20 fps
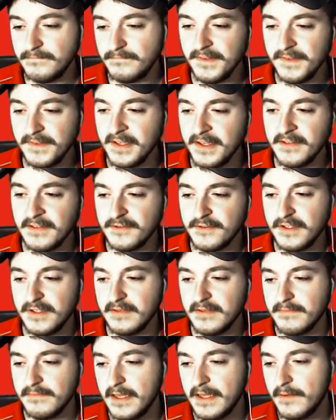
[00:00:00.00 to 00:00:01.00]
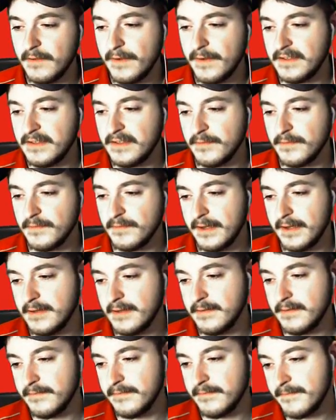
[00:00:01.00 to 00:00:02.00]
Interesting. Anyways, never mind.
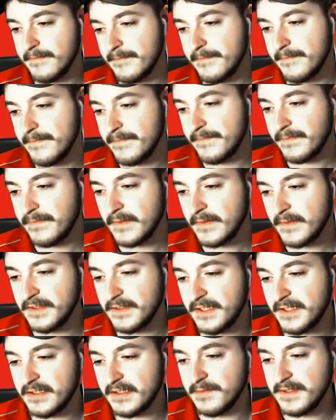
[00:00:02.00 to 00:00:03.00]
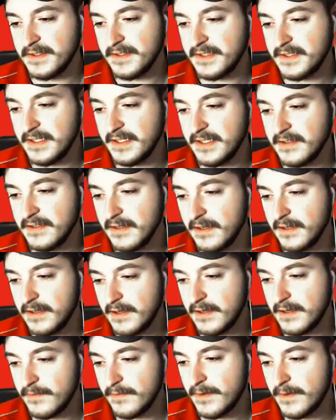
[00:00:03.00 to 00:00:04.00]
Let's talk to Misty.
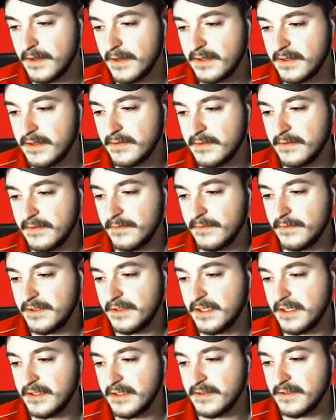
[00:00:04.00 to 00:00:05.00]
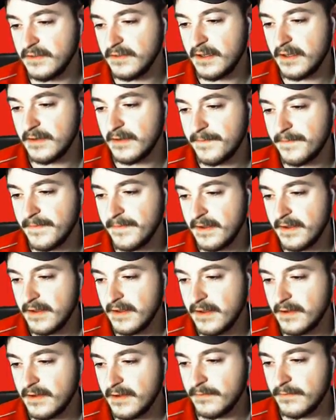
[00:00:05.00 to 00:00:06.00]
What took you so long?
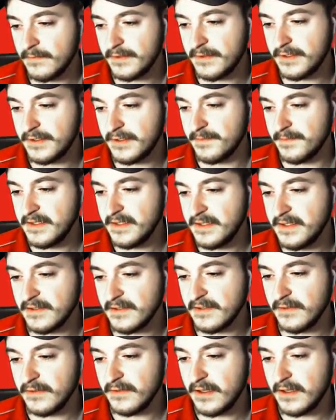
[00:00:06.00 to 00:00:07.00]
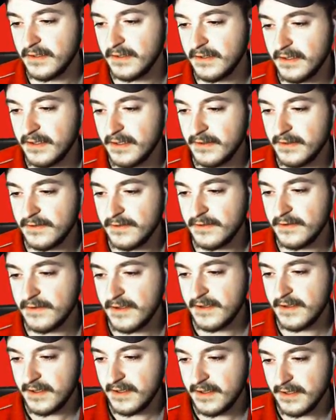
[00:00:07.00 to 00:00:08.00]
What took me so long? Hello,
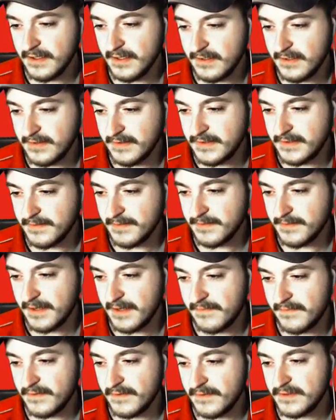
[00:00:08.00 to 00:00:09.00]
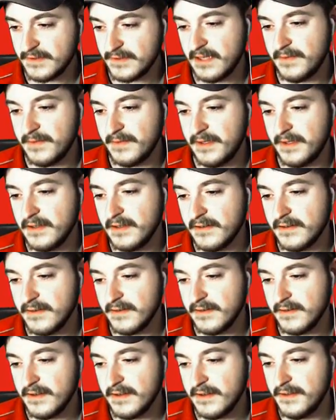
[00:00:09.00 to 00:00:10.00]
it is my first time here.
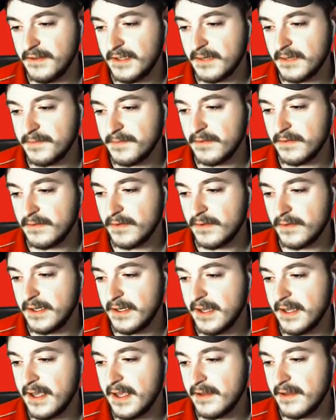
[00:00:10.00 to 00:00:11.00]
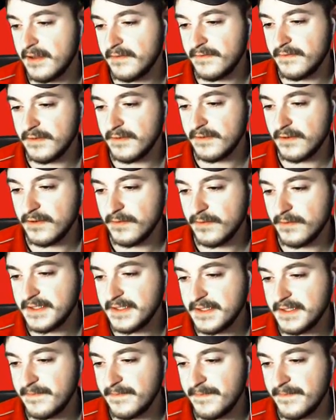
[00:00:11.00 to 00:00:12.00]
You kept on running ahead for no
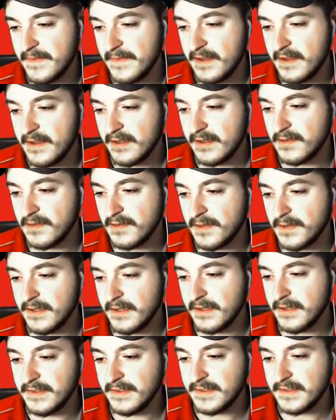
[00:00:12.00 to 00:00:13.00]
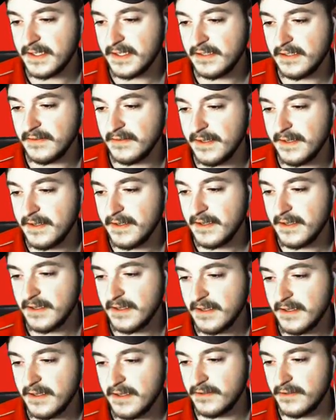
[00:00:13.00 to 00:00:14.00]
reason. Come on, it's getting late.
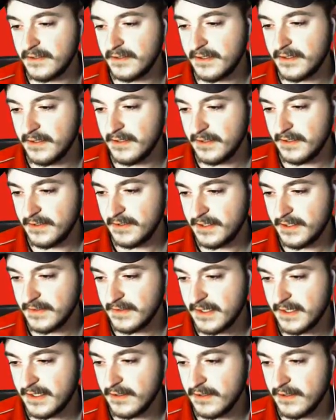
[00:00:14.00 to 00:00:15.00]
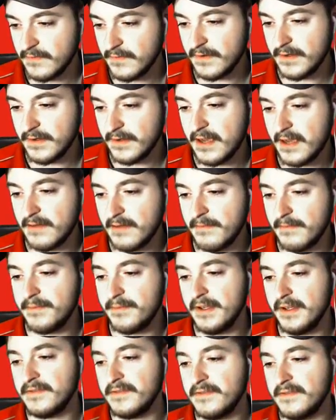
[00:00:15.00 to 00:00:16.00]
You can stay over at my
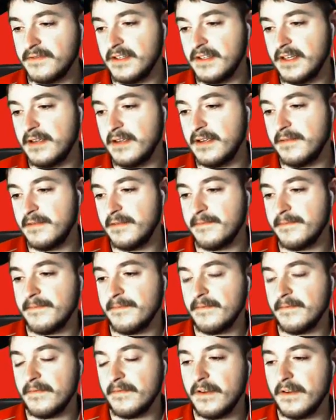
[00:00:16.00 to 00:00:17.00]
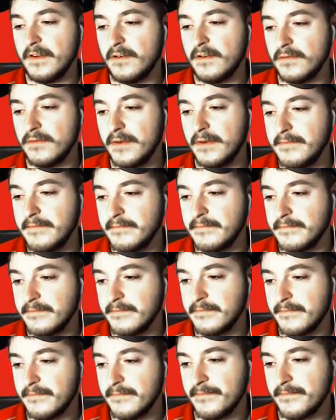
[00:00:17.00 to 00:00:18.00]
place for tonight. Alright.
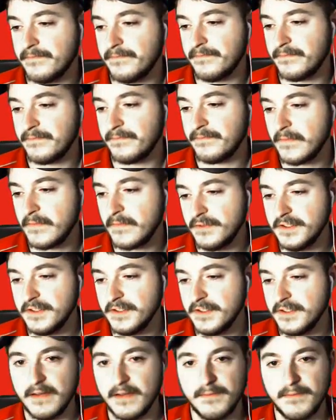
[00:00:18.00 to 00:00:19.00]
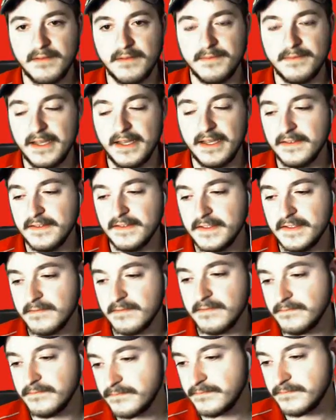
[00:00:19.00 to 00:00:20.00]
Ooh, she's got many beds.
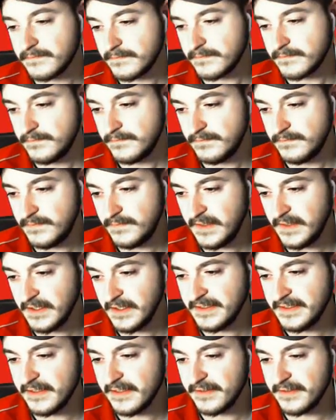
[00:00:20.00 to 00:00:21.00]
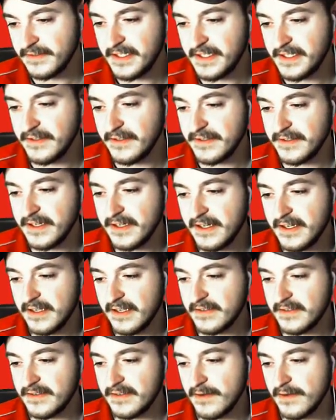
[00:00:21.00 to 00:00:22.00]
This house is huge. It's
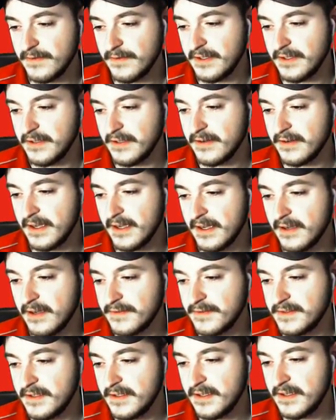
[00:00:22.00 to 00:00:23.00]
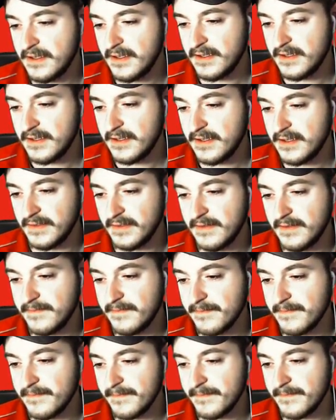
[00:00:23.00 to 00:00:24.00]
not really your house, is it?
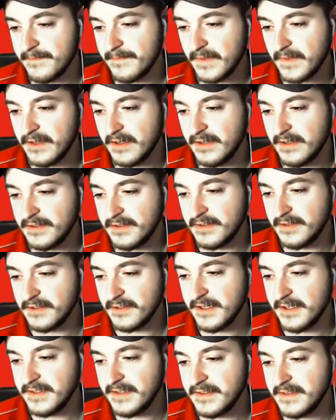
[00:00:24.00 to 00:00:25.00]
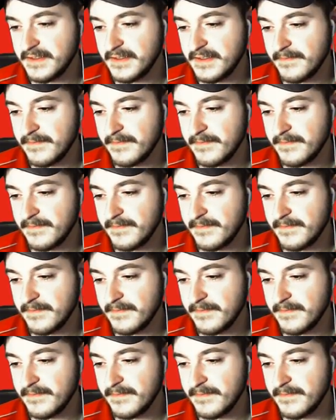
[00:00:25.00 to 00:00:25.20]
It sure is.